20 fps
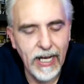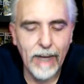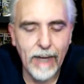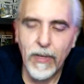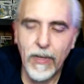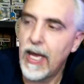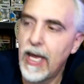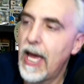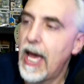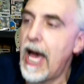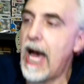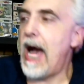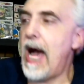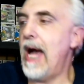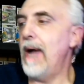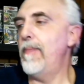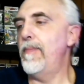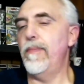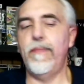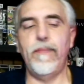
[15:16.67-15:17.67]
Yeah.
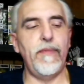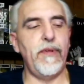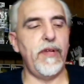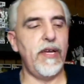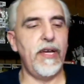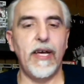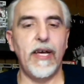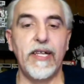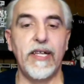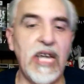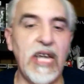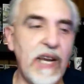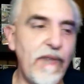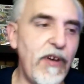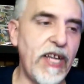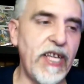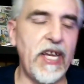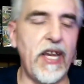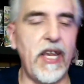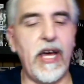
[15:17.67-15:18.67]

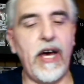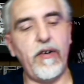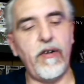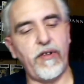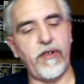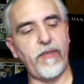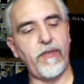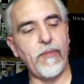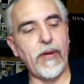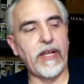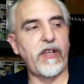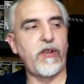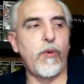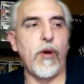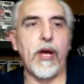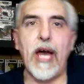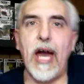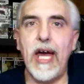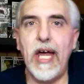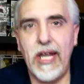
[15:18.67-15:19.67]
I'll just make
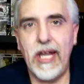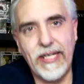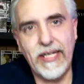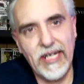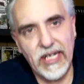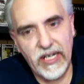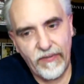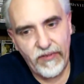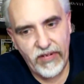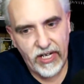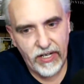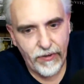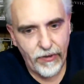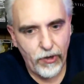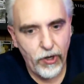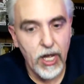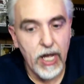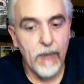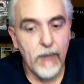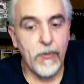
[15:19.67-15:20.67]
it quick. I don't like the end of it
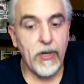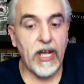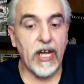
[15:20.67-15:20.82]
either.